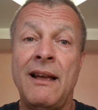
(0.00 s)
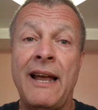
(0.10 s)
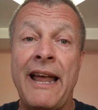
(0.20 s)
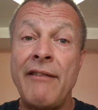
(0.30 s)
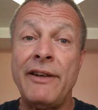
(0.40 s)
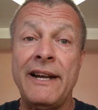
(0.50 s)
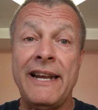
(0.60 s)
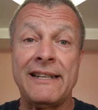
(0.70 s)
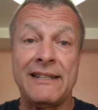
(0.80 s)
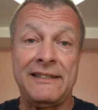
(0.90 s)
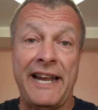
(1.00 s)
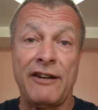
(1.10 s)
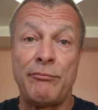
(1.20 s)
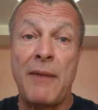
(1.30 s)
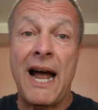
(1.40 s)
Heaven is a state
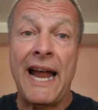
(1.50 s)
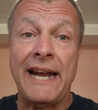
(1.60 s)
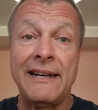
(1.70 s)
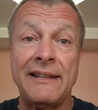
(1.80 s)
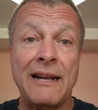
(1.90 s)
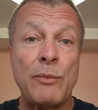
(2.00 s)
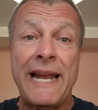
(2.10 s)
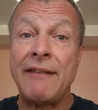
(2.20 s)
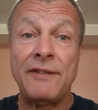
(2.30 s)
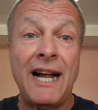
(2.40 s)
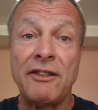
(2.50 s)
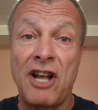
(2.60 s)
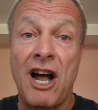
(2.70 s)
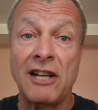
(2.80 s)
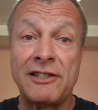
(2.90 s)
of mind that we have not
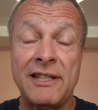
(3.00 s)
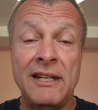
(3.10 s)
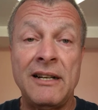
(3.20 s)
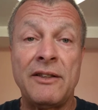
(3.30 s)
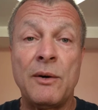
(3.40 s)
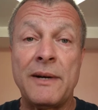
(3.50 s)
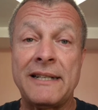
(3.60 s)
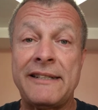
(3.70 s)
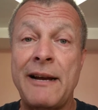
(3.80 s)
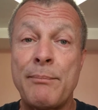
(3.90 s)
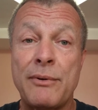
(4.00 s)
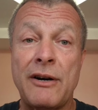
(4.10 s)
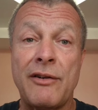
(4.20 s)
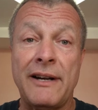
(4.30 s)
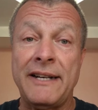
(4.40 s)
lost, though it is
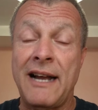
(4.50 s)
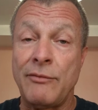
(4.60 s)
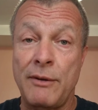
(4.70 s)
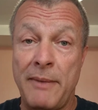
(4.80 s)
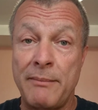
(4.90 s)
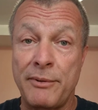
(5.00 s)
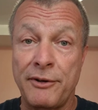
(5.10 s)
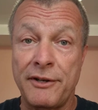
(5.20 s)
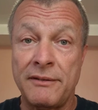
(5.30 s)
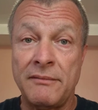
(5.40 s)
temporarily not remembered.